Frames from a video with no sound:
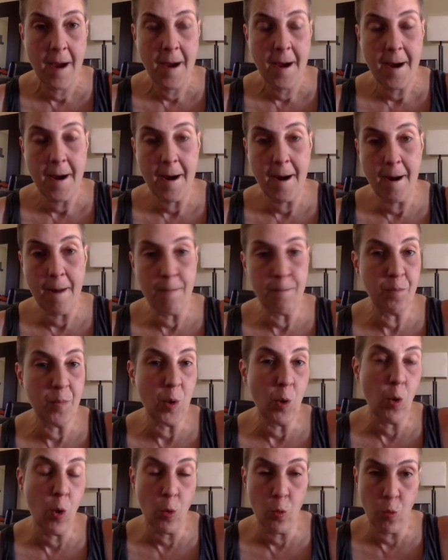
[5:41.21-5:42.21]

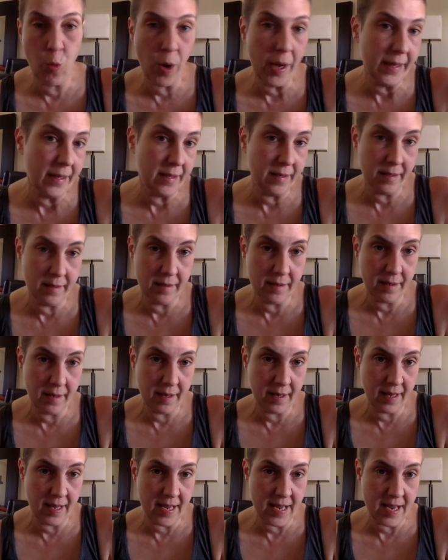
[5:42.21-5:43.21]
or what
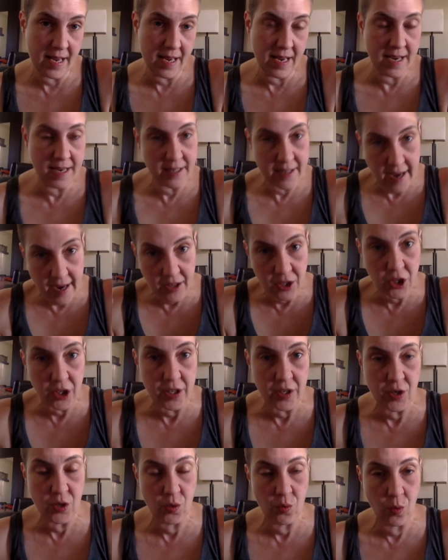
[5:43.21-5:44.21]
the
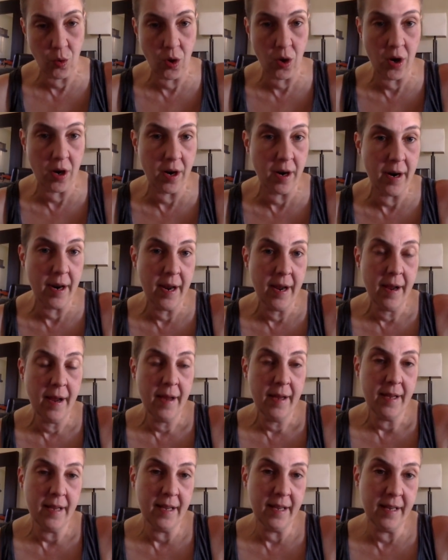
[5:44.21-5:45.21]
intentions were
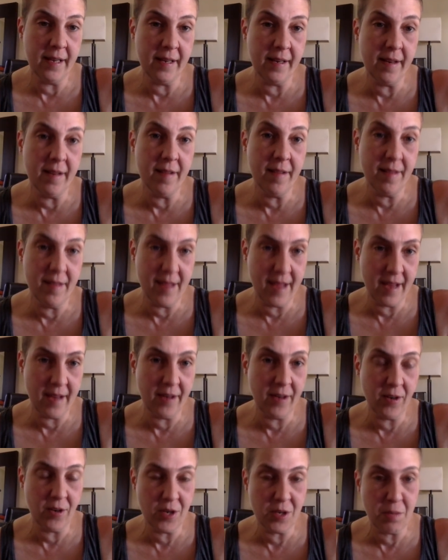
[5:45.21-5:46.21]
in the
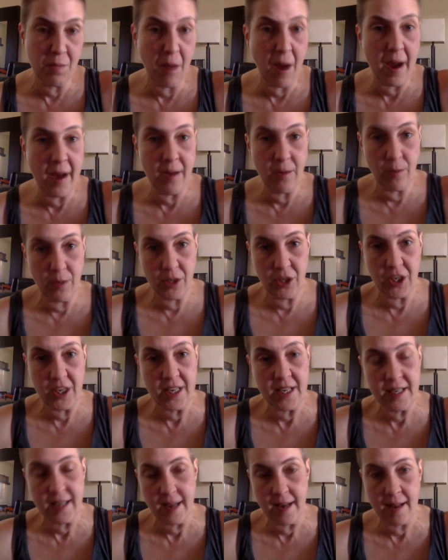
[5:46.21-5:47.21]
editor's mind when she
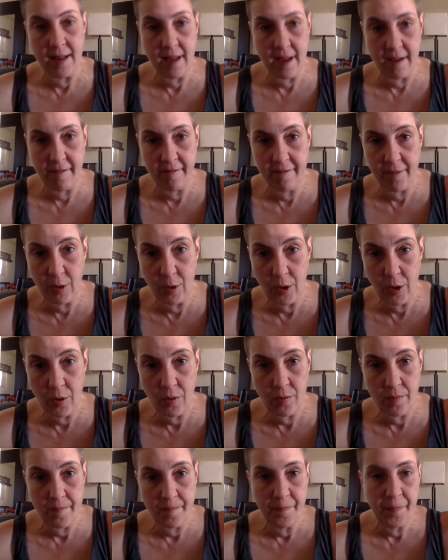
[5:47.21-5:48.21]
sent that
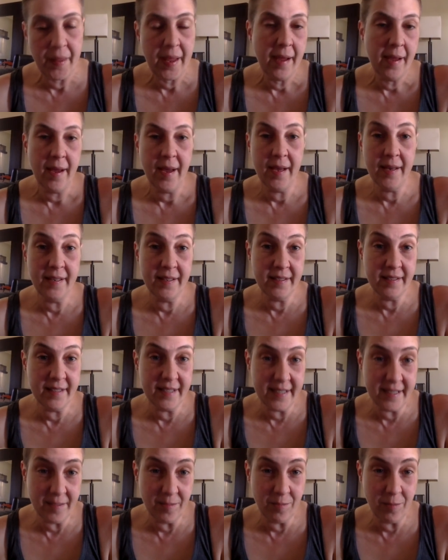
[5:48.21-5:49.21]
photo. And
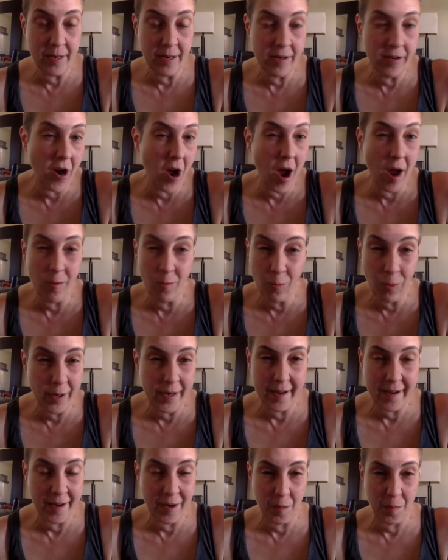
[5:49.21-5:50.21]
indeed, we are not
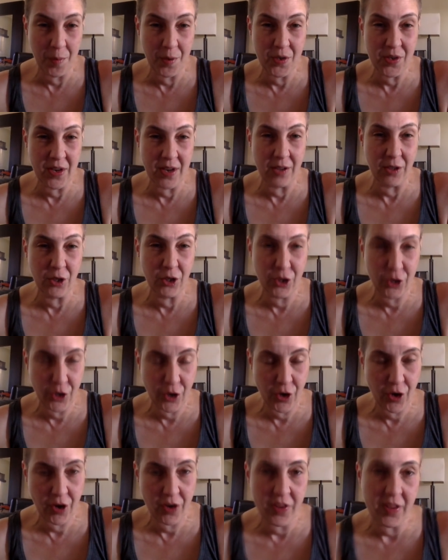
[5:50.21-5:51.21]
100%
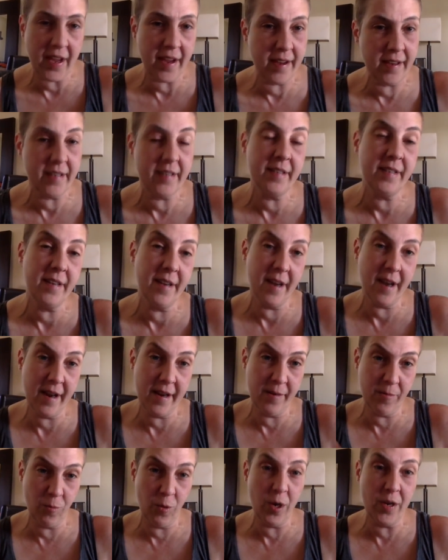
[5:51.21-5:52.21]
sure that
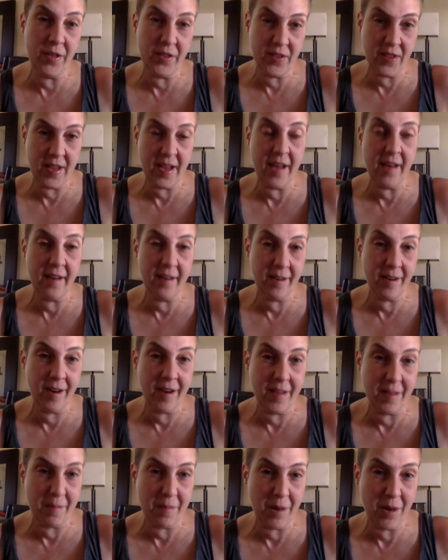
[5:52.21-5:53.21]
it was the editor
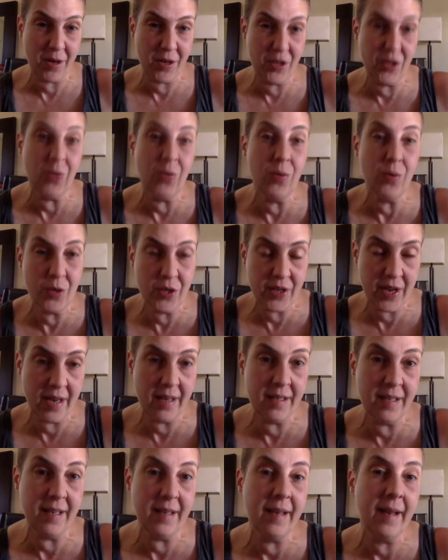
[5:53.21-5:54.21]
at the Mary Sue who
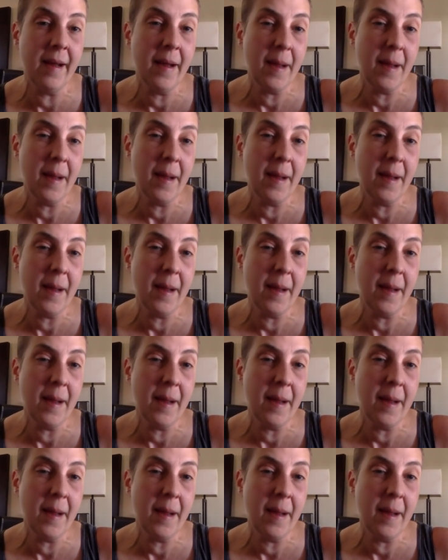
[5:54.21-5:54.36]
sent it,